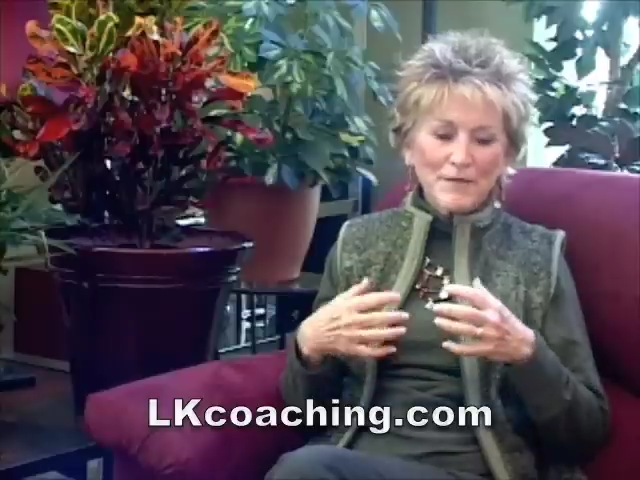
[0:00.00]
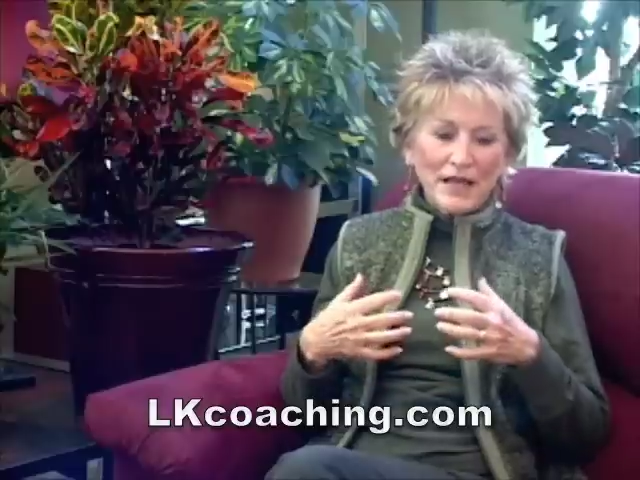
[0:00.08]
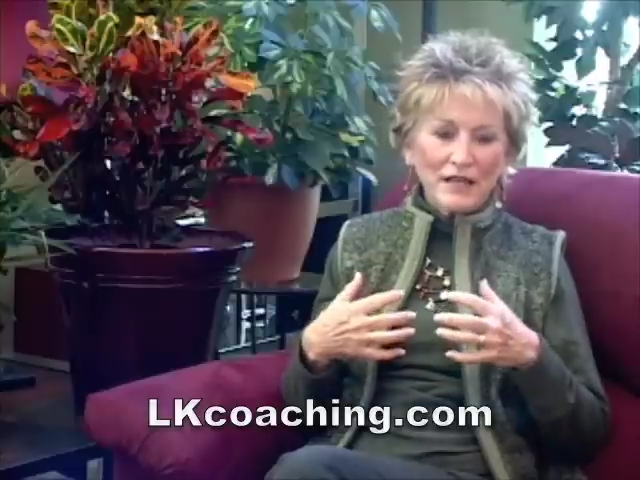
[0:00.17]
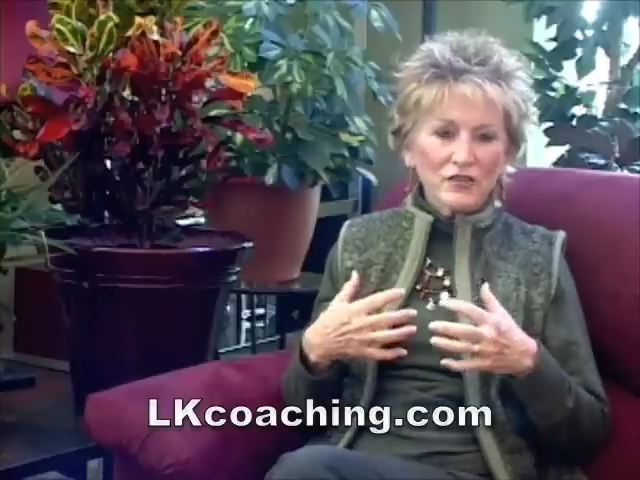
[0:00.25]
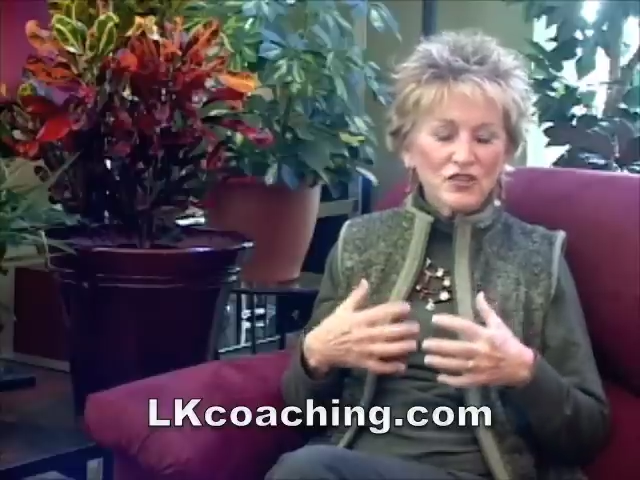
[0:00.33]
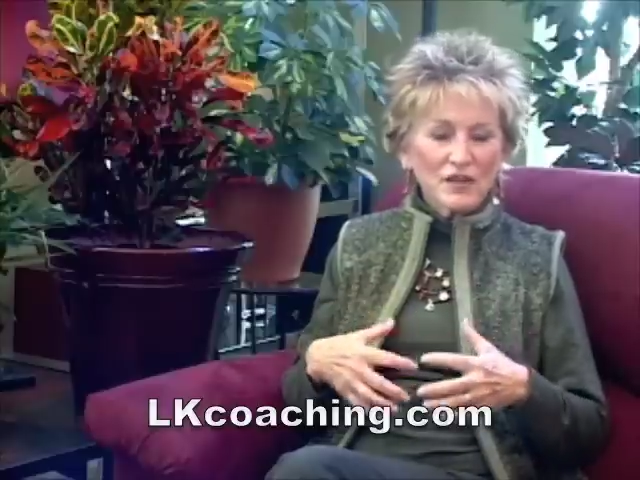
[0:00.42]

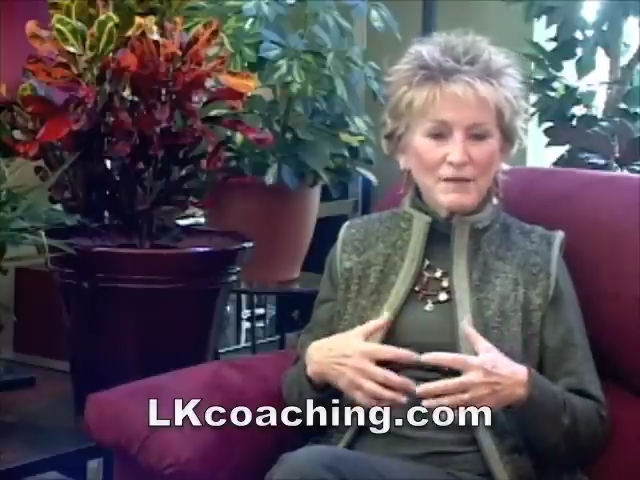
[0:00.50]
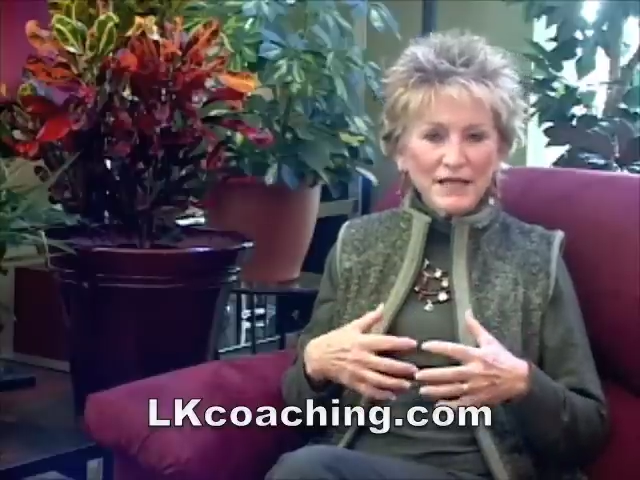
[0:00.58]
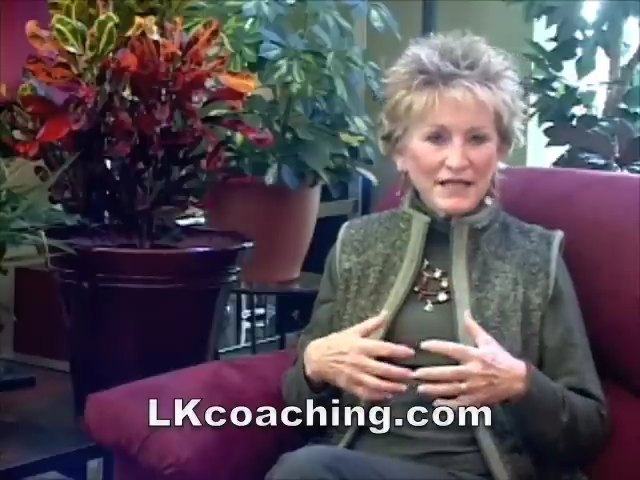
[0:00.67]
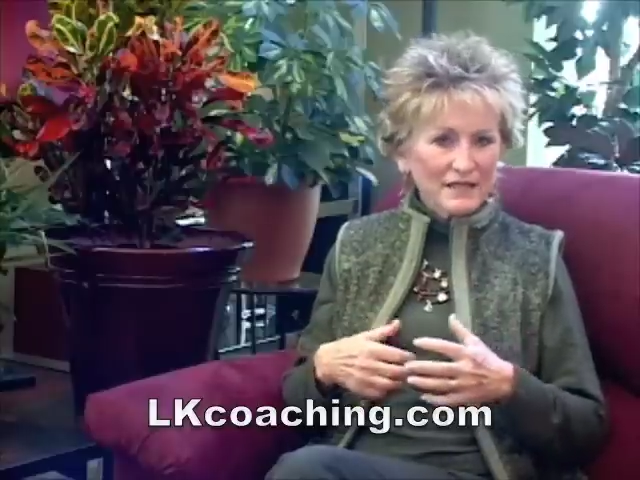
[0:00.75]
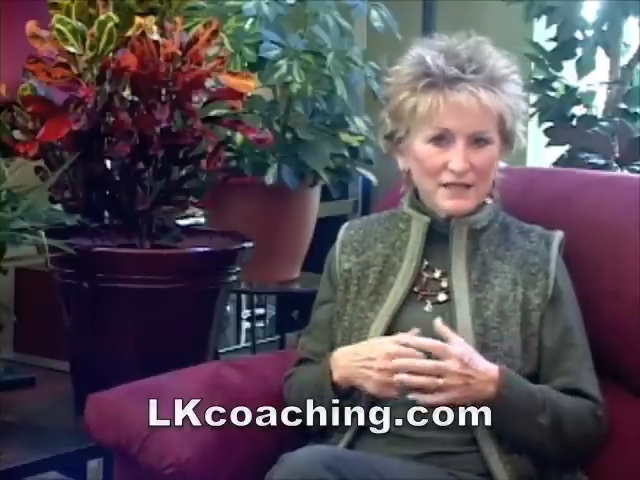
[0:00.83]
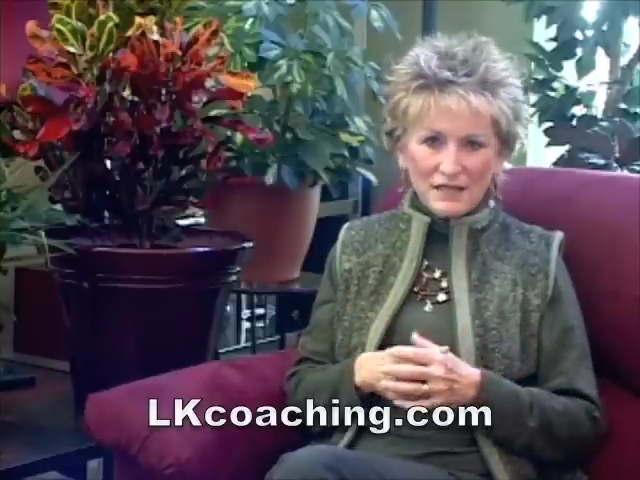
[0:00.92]
And our
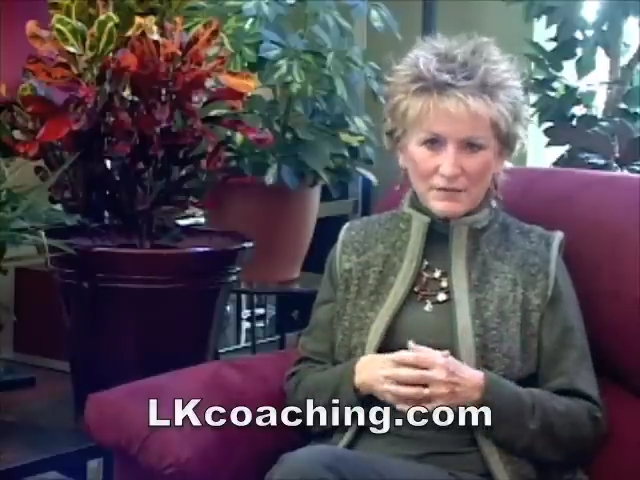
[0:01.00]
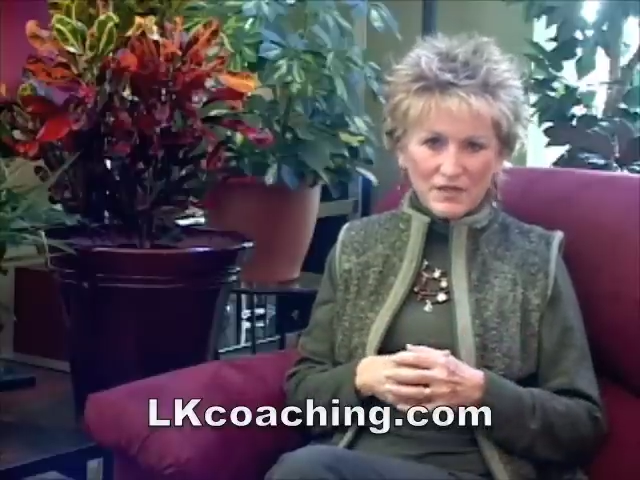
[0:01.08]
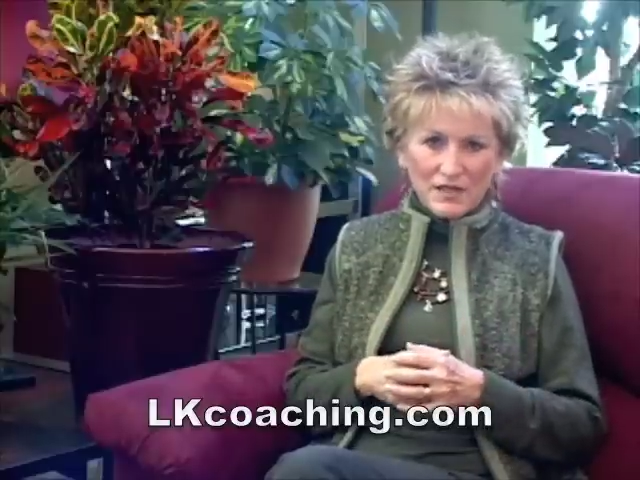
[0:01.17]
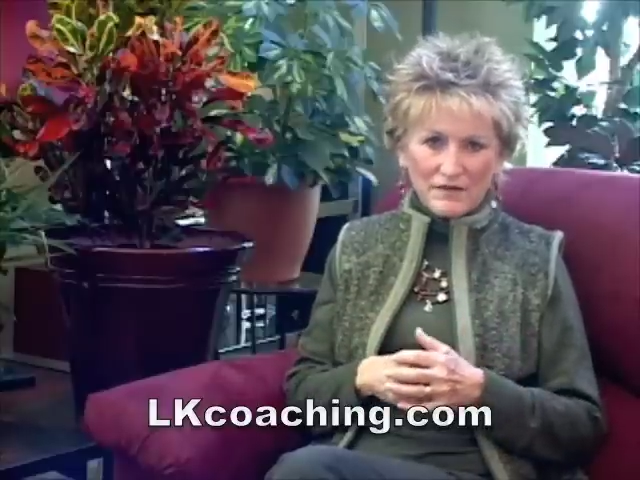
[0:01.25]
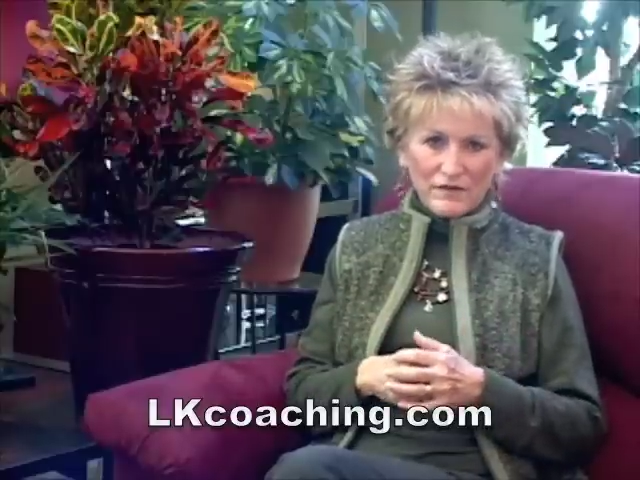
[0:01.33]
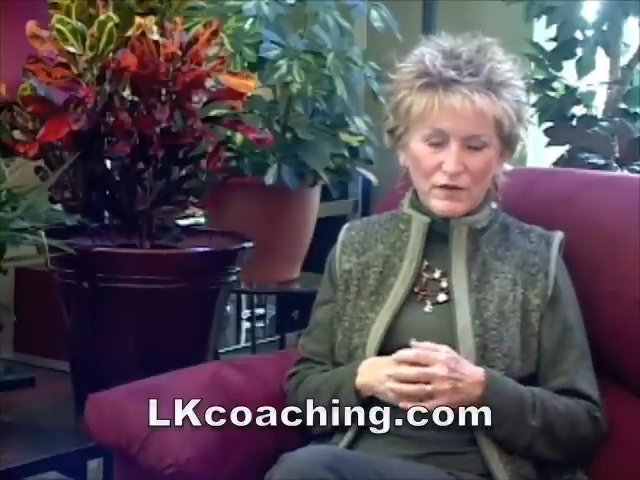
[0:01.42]
stomach gets
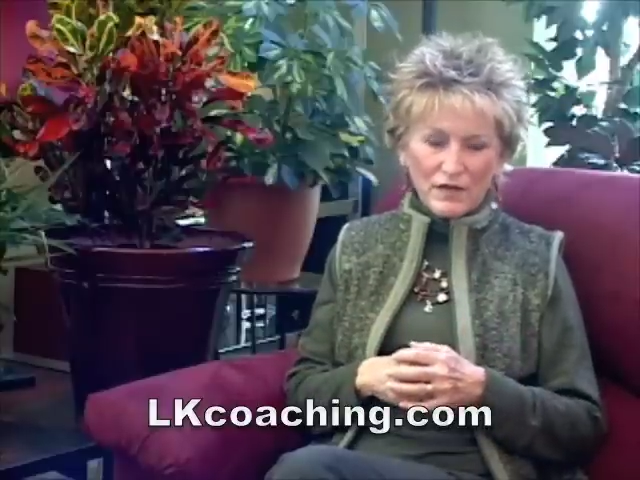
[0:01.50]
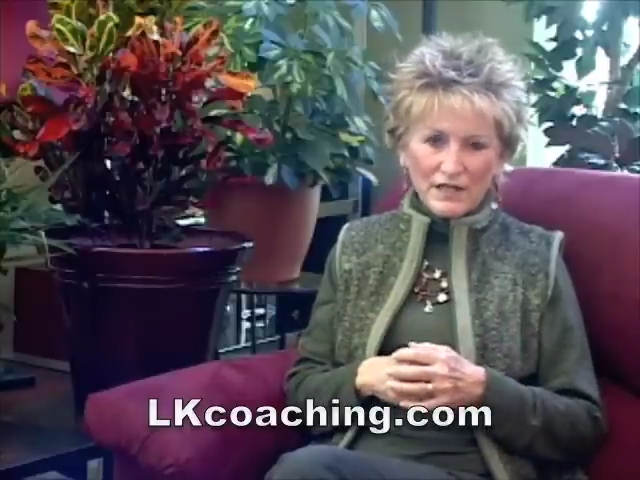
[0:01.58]
upset for